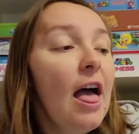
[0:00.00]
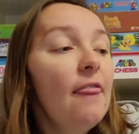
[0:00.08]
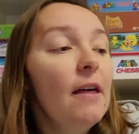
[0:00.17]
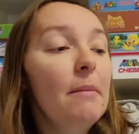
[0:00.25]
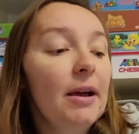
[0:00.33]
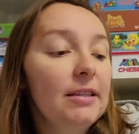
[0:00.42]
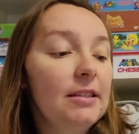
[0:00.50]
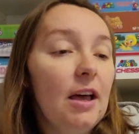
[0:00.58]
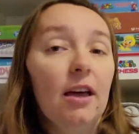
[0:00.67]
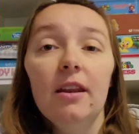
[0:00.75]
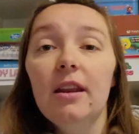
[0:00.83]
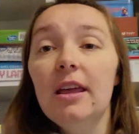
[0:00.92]
Now my
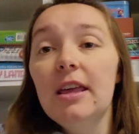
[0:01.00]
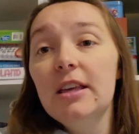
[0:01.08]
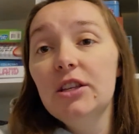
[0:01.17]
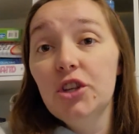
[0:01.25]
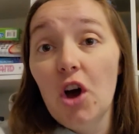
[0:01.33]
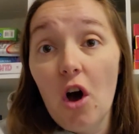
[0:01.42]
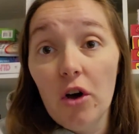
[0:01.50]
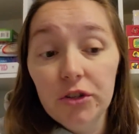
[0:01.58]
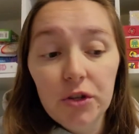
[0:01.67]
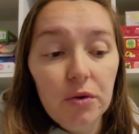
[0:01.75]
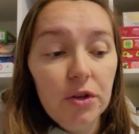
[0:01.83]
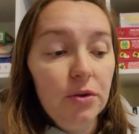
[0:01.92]
son is
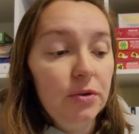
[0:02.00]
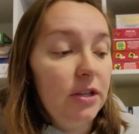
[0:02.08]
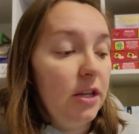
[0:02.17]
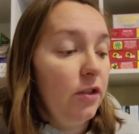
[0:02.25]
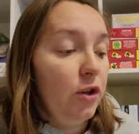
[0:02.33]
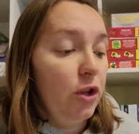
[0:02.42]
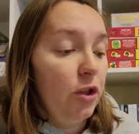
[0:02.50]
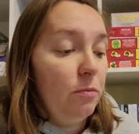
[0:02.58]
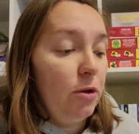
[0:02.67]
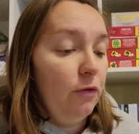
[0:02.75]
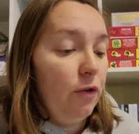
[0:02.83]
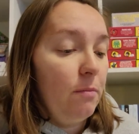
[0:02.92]
also using the Good and the
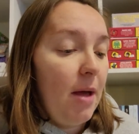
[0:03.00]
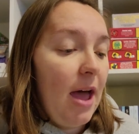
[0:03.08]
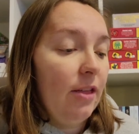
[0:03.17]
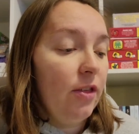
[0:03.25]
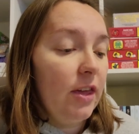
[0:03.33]
Beautiful math.